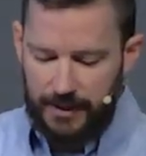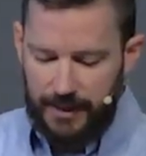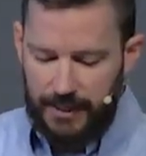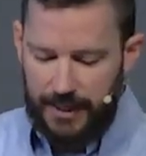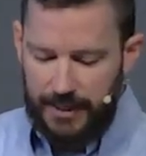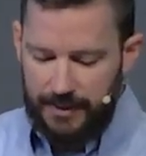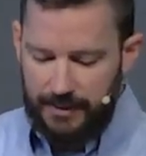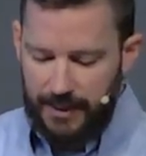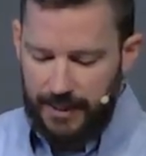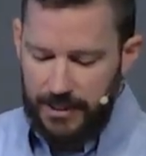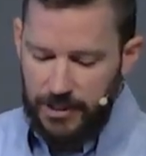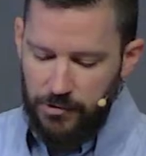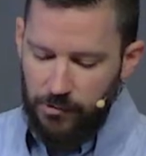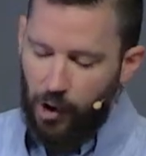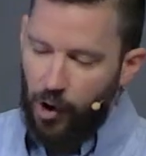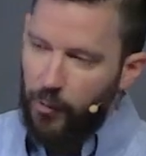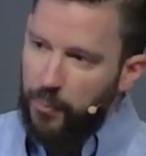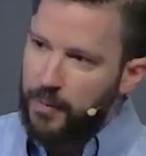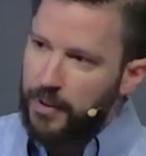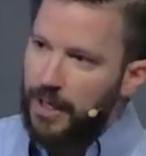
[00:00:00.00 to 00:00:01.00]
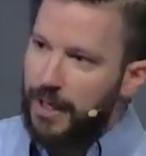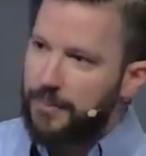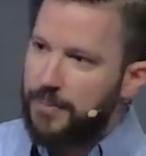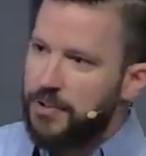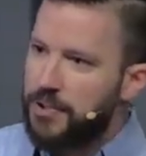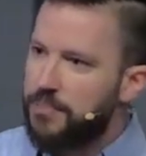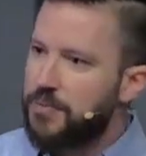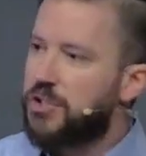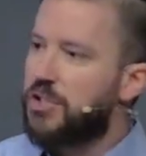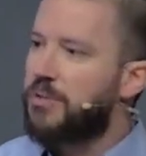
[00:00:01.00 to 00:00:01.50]
and then you open up
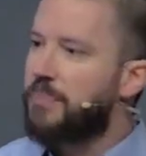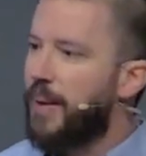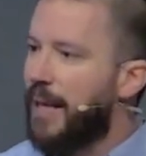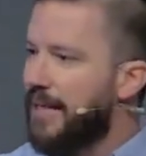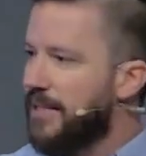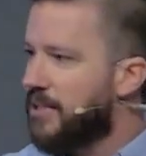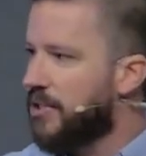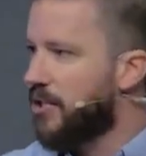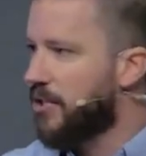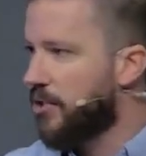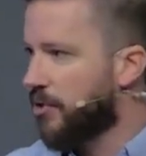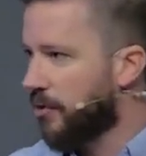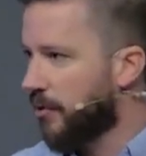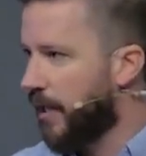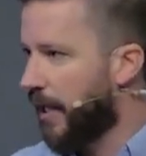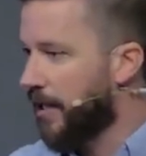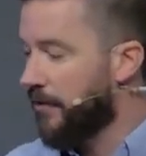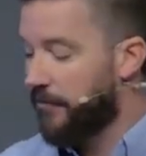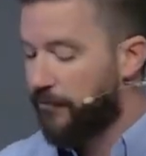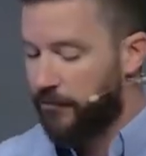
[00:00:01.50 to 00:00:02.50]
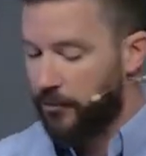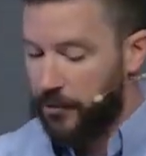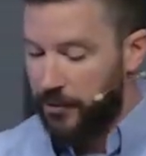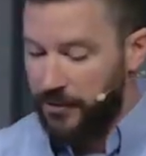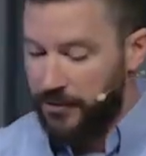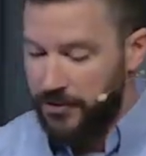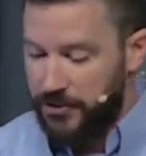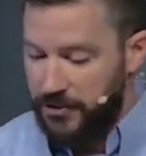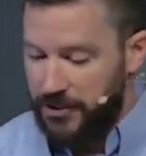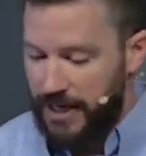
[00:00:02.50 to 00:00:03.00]
some space in your life for
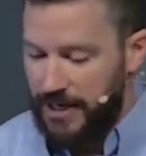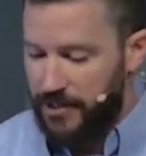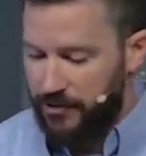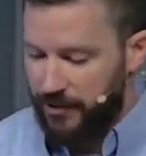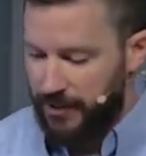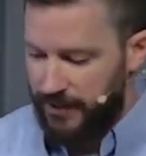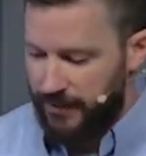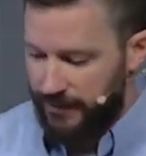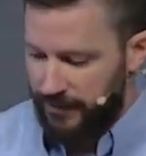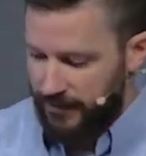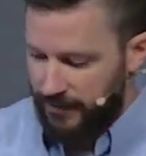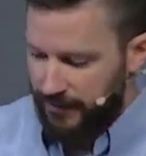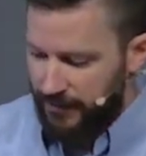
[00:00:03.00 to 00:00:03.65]
the sacred.